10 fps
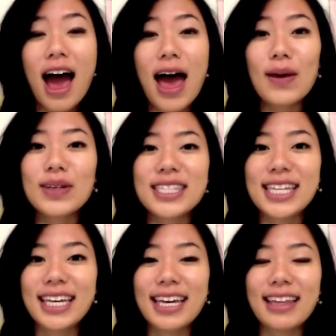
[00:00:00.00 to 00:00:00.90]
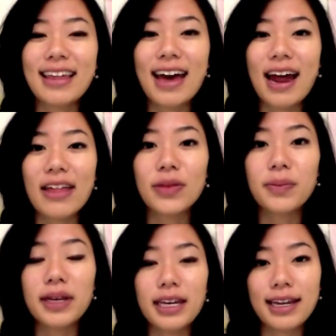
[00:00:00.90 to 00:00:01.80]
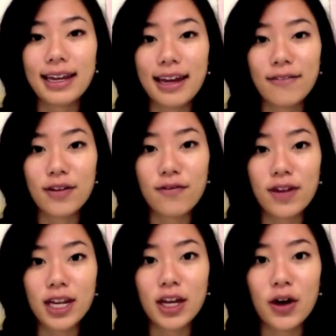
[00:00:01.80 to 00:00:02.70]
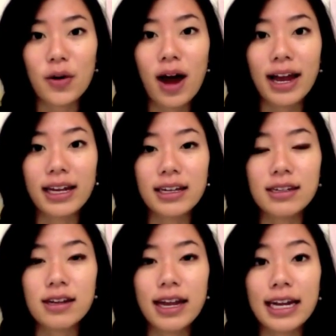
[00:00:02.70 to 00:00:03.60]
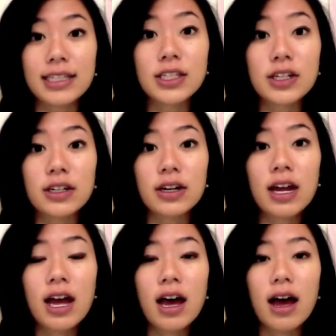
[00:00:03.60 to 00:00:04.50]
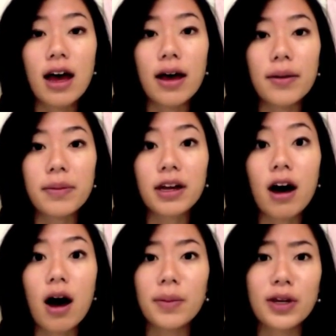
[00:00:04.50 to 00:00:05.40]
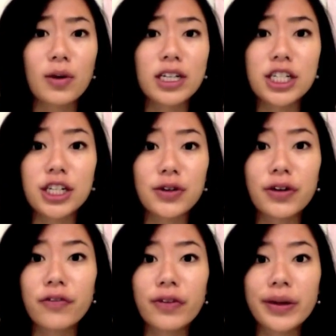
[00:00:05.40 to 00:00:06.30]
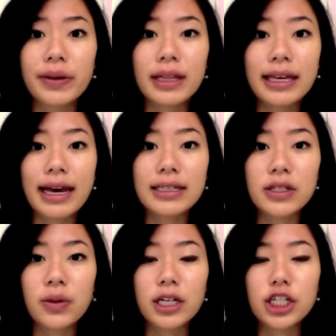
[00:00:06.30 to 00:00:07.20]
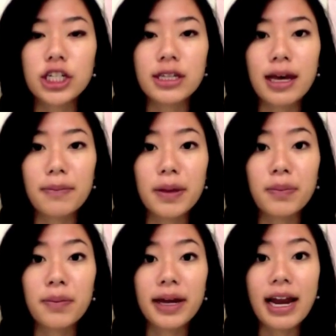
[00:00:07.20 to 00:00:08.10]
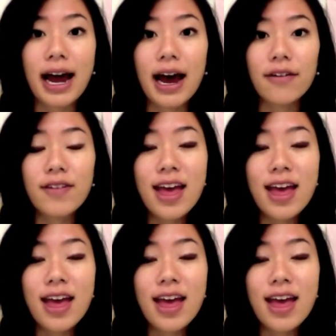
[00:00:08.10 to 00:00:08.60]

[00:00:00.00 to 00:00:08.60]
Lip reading: I was thinking that at the beginning of the video I can answer a common question or a frequently asked question that people might have.